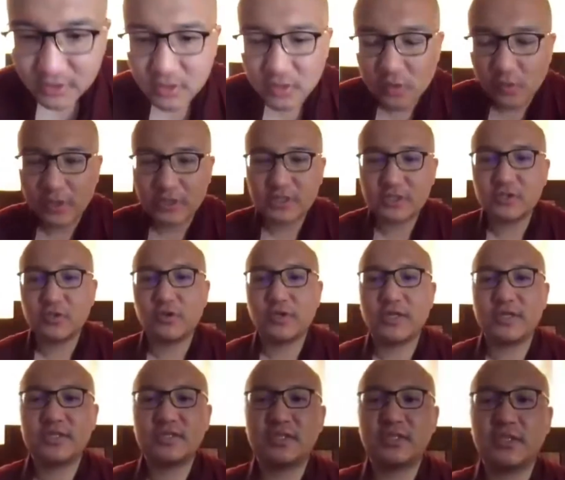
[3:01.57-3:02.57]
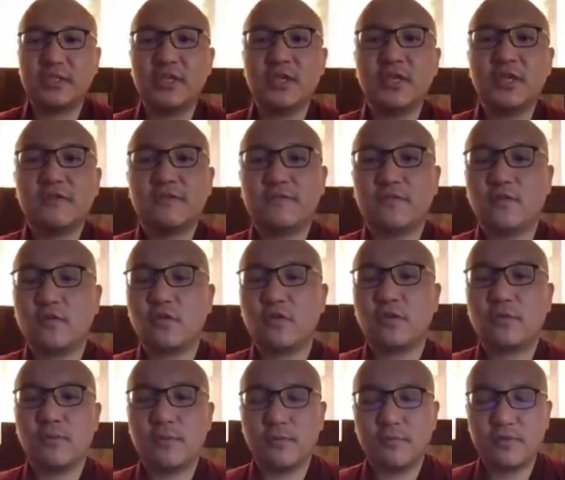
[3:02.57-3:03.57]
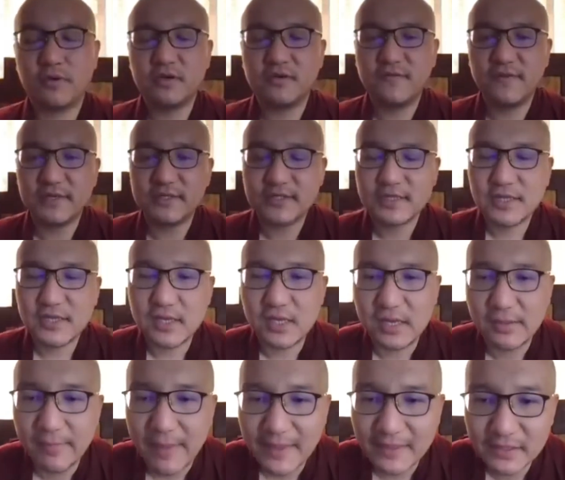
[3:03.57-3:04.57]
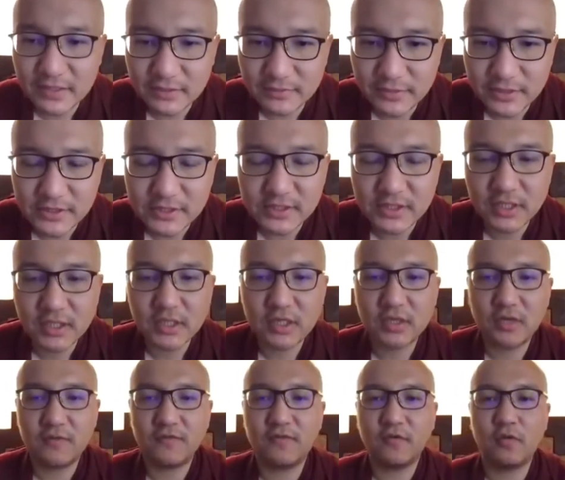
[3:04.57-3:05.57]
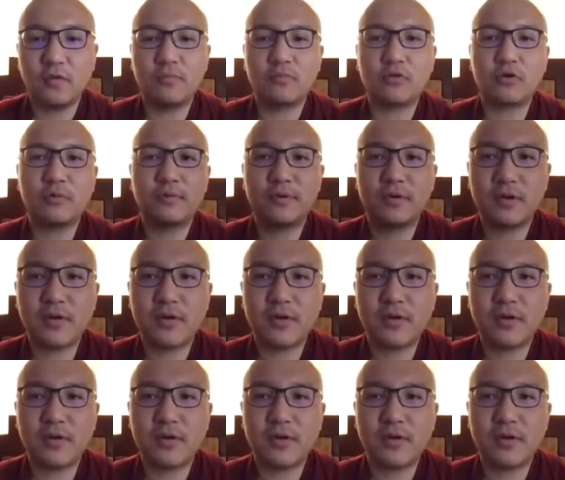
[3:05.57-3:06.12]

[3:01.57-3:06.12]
what is known as the four perfect abandonments, or four proper